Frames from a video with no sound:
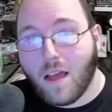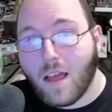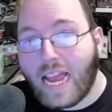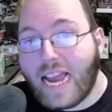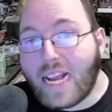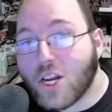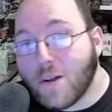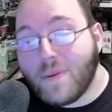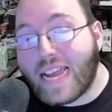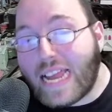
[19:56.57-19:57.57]
It should
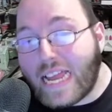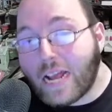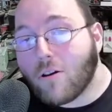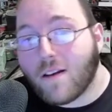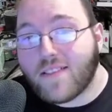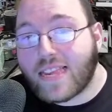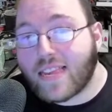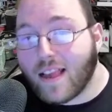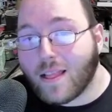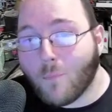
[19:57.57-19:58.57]
be a year of
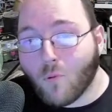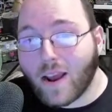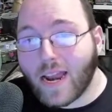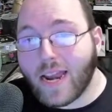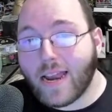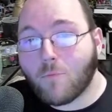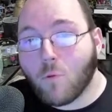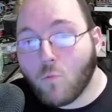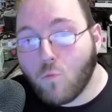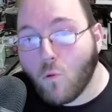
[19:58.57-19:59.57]
celebrating and
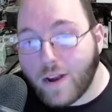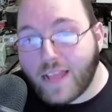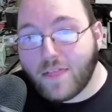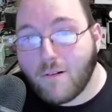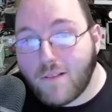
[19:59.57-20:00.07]
rewarding those